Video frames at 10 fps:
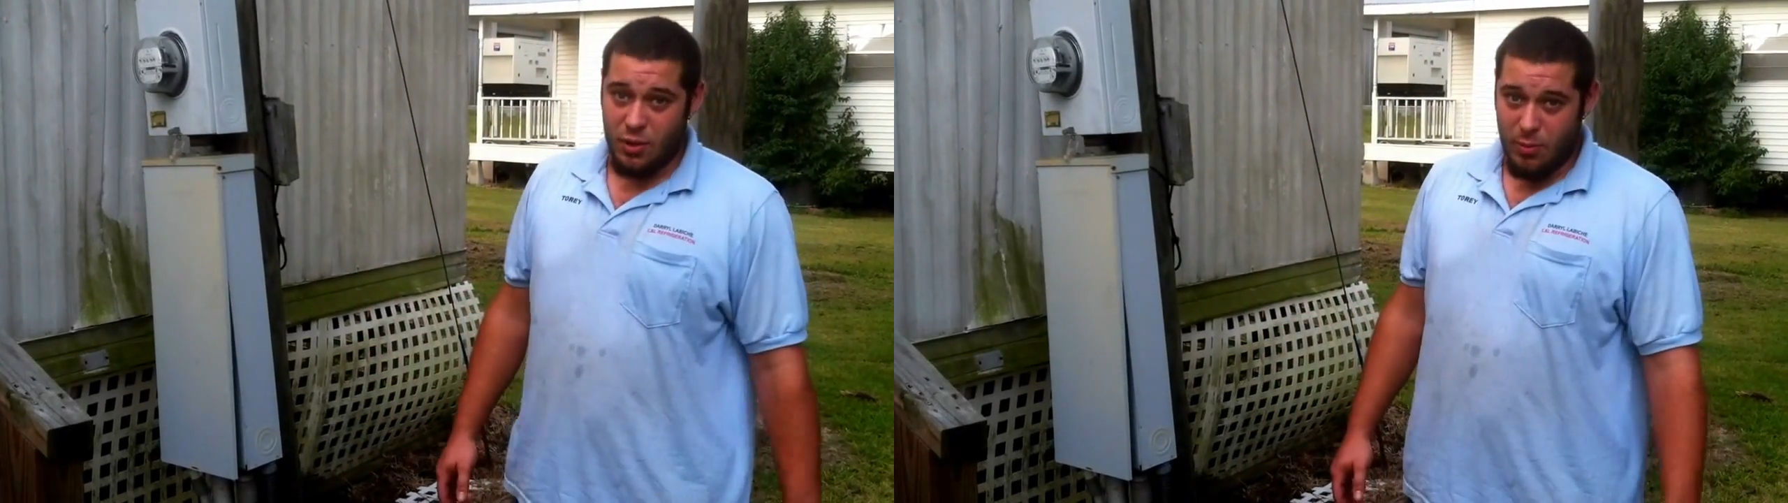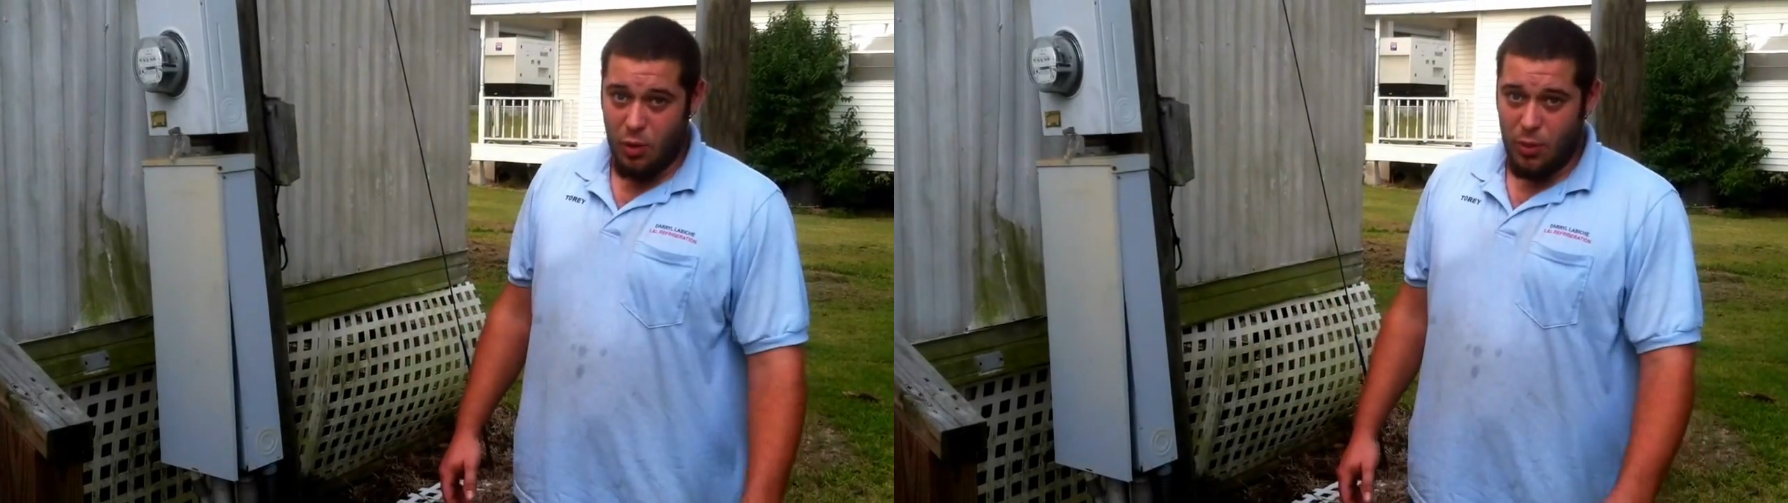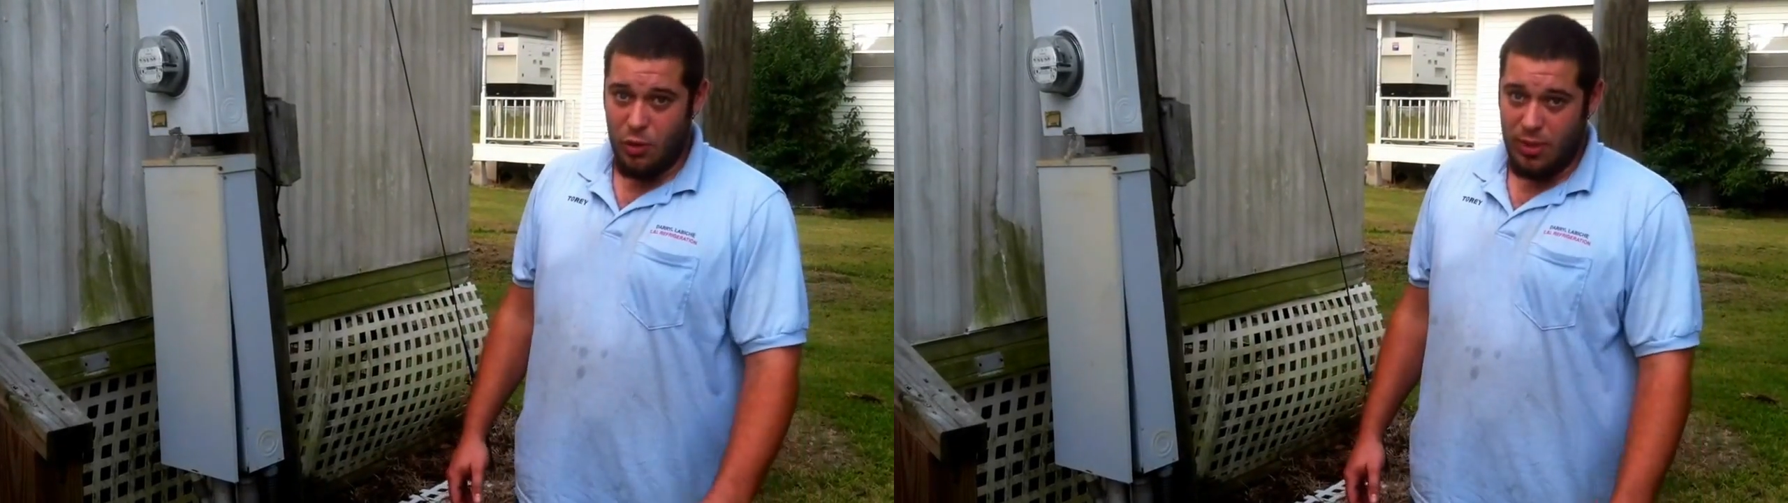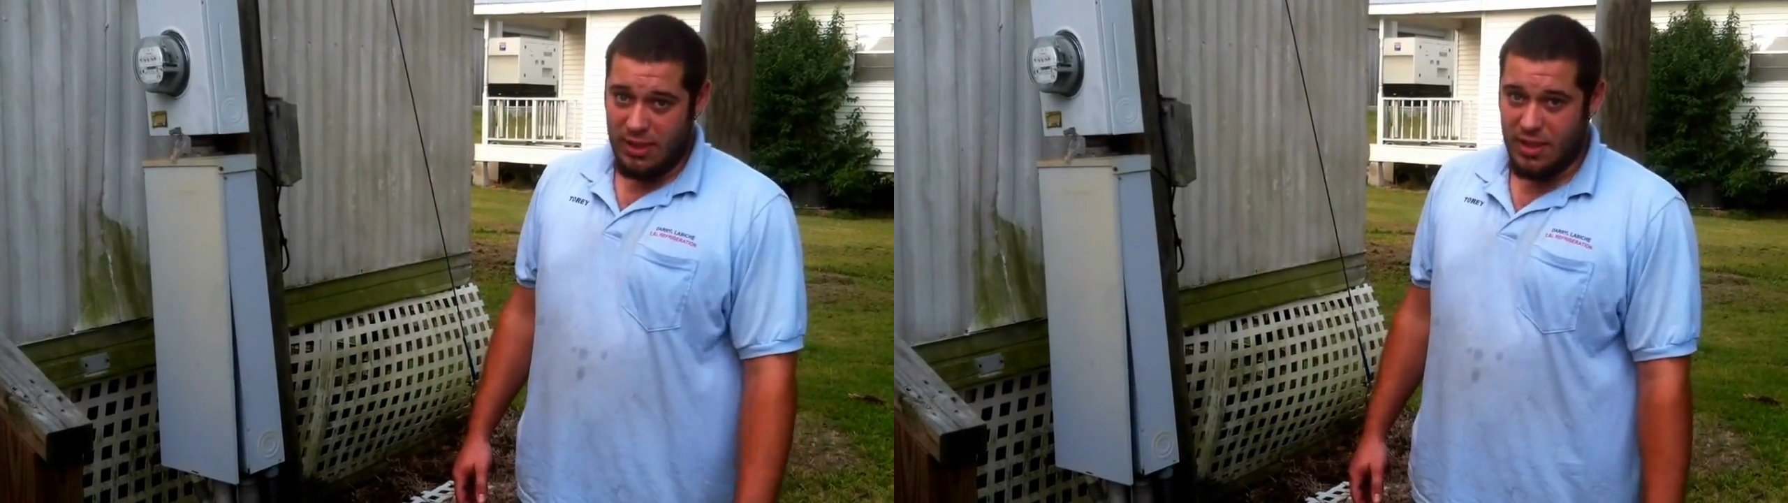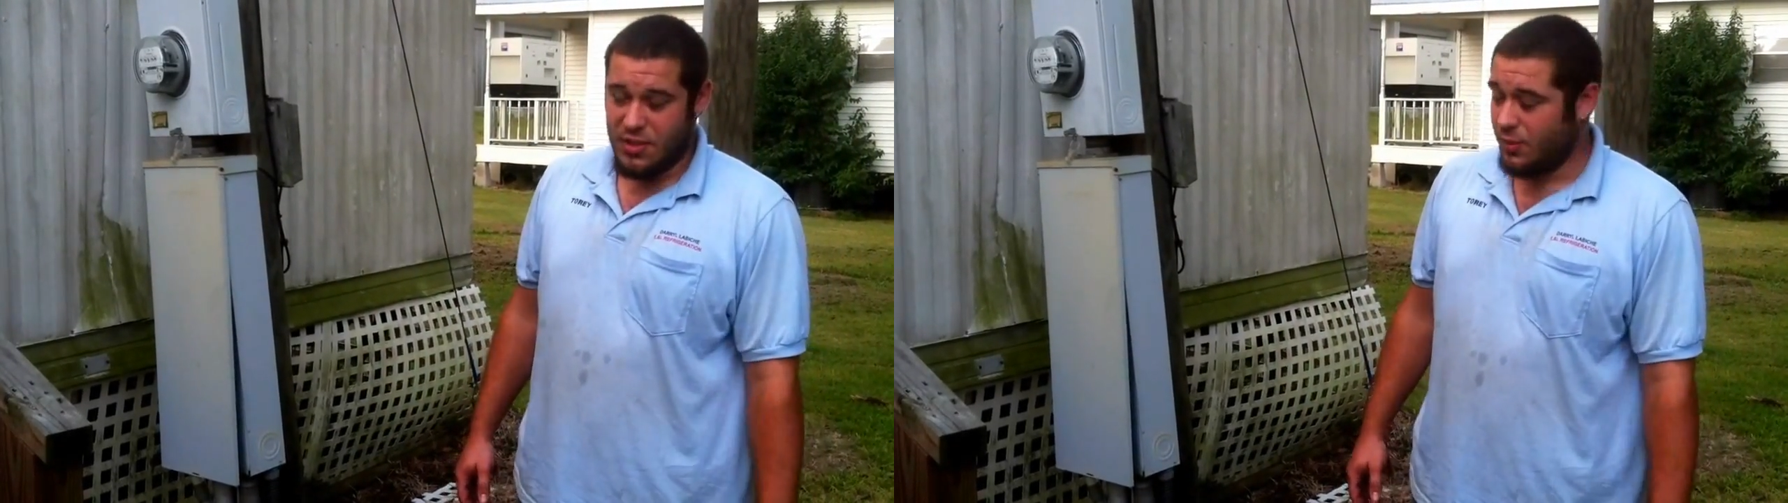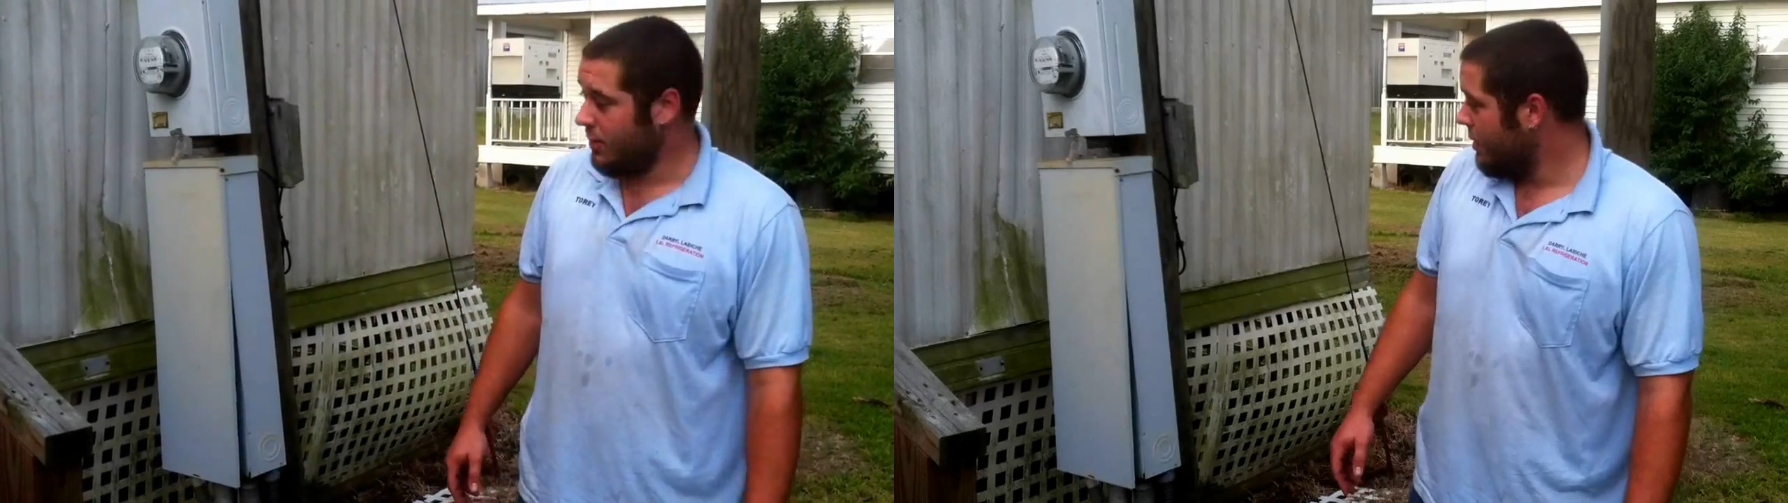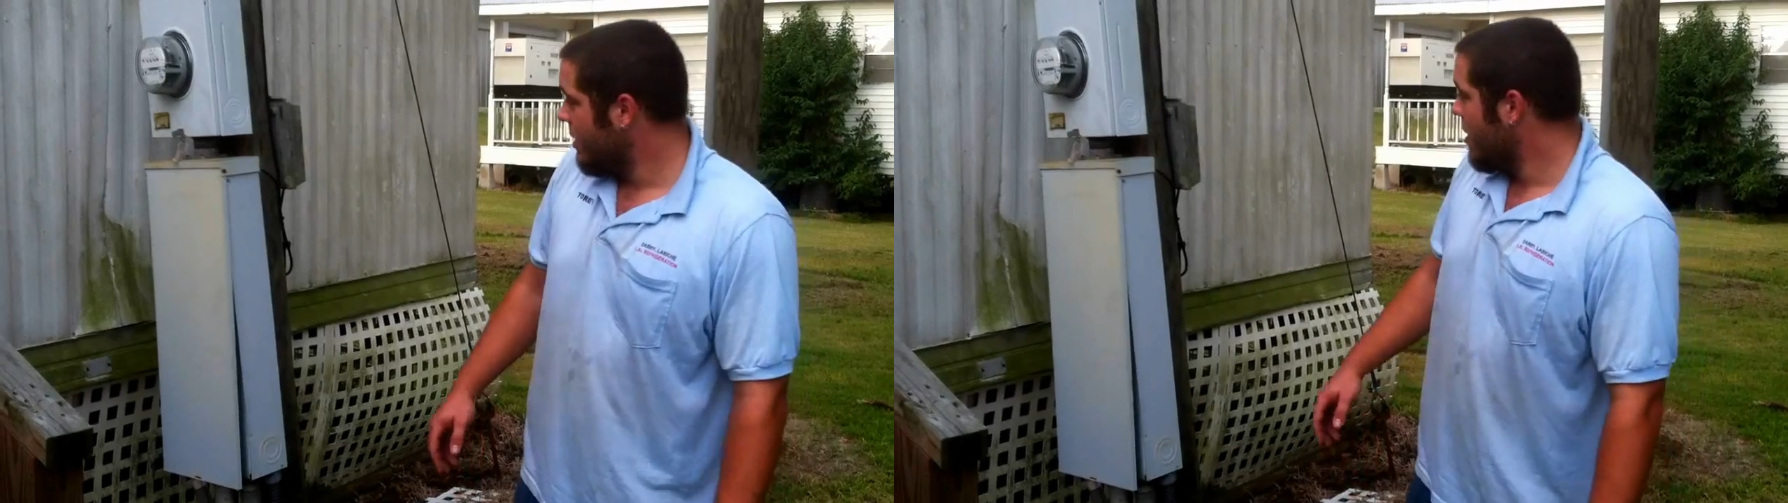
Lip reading: or mobile home like this one,